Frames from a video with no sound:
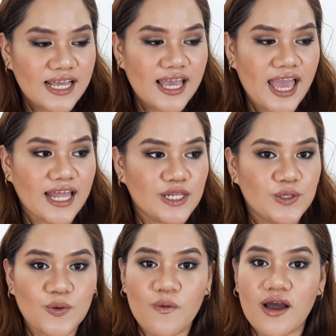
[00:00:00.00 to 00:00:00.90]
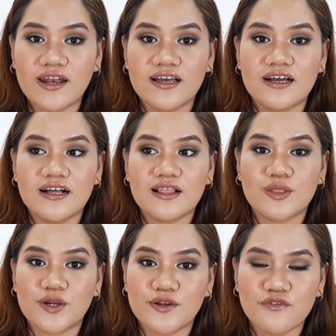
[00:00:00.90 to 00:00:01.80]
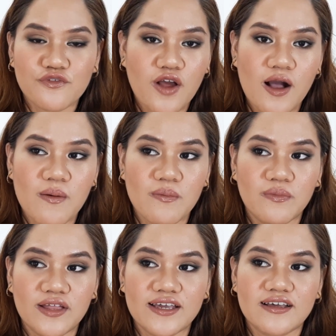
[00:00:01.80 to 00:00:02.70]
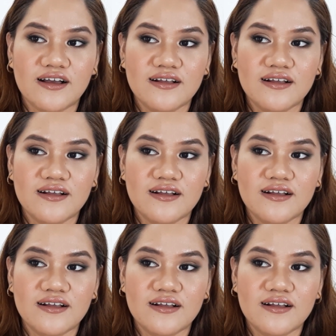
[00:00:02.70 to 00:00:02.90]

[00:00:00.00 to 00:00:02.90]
and you don't want to learn from like